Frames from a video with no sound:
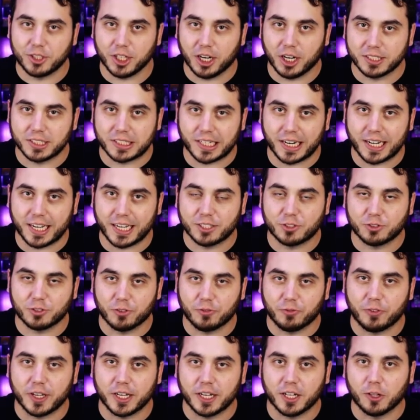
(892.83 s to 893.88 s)
y'all today's
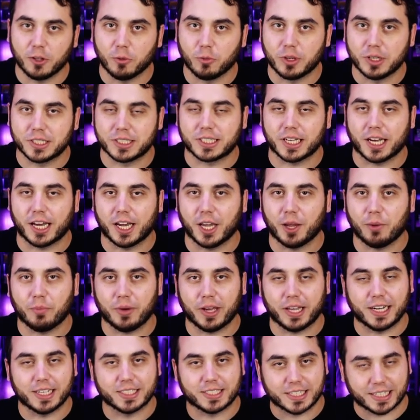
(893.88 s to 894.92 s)
reveal was hype,
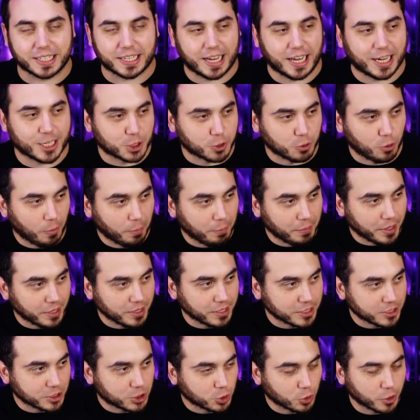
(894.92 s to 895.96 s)
and as a casual mill
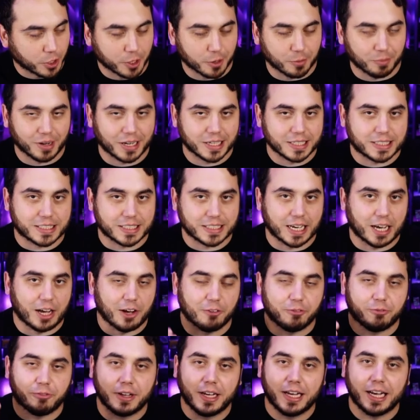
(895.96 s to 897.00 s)
enjoyer
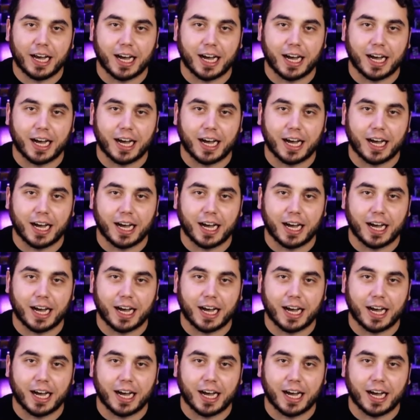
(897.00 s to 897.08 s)
myself,